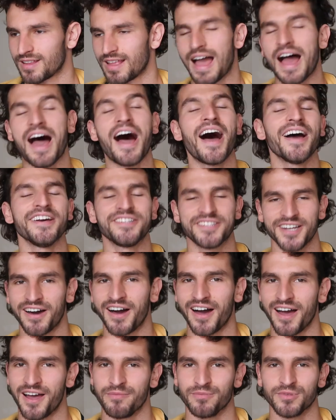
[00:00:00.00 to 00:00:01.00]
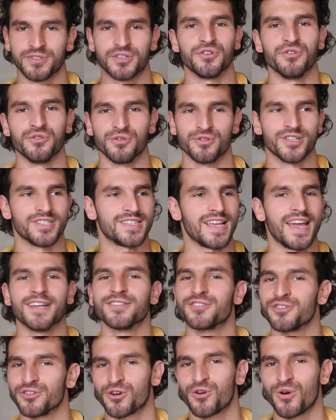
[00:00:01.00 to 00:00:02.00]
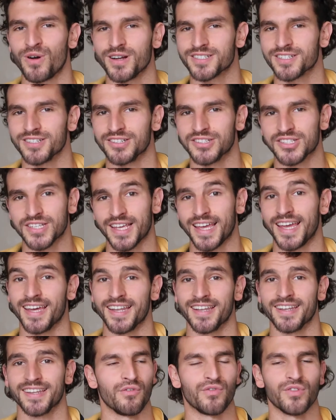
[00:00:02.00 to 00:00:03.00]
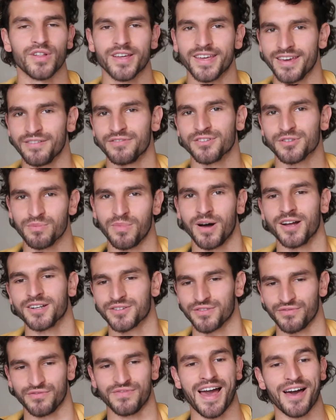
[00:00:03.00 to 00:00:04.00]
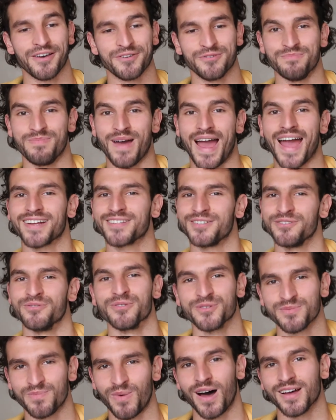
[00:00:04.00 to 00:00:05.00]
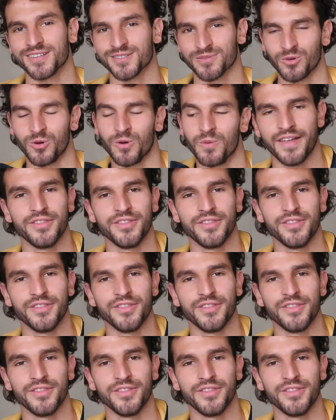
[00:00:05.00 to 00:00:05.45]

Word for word: high time to just answer your questions and hopefully give as much value back to you as possible.